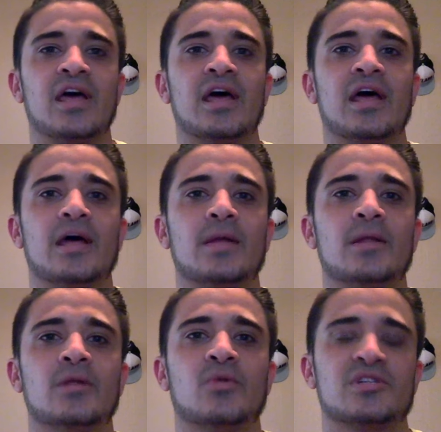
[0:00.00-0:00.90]
And
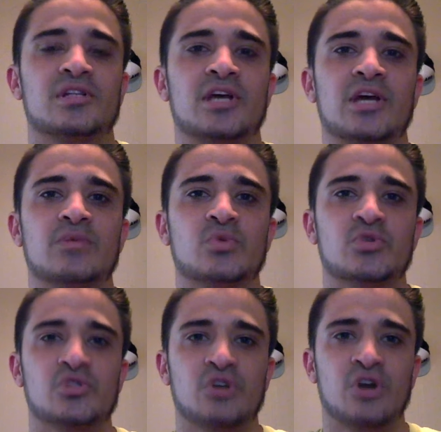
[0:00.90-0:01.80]
then the rest of the games will
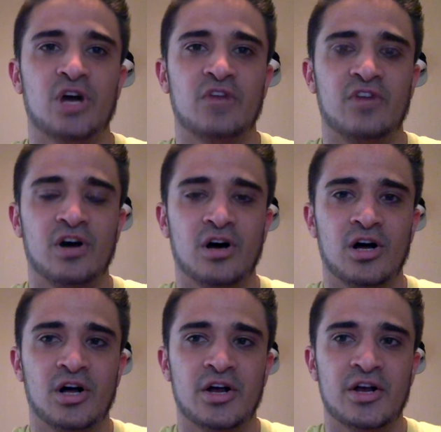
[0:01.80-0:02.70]
start off
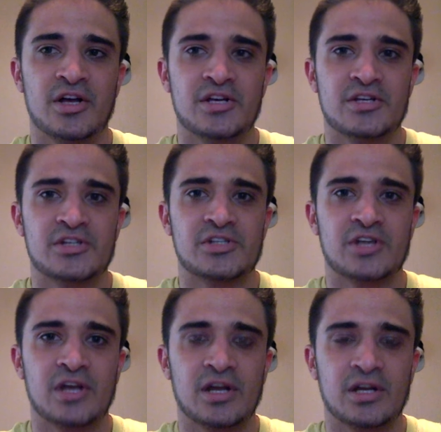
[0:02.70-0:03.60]
on
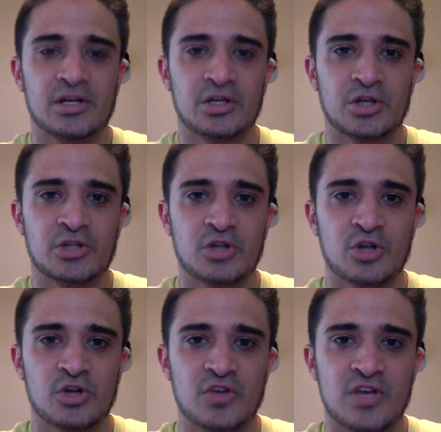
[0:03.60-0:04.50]
Sunday. Good luck to all
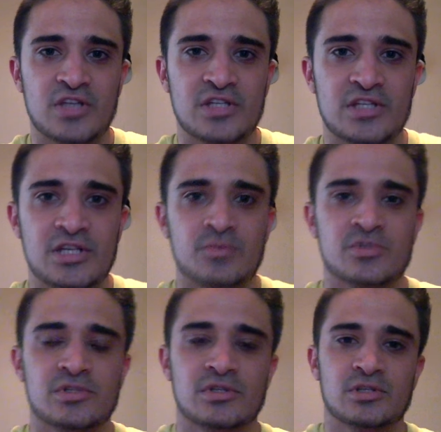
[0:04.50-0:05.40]
your fantasy
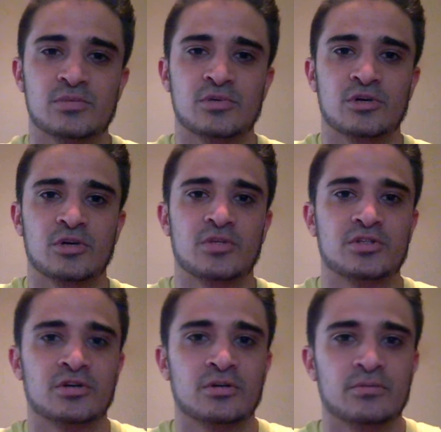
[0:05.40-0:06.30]
teams. This has been your
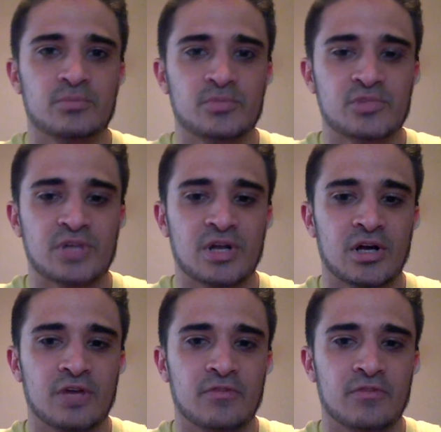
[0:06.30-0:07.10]
commissioner signing off.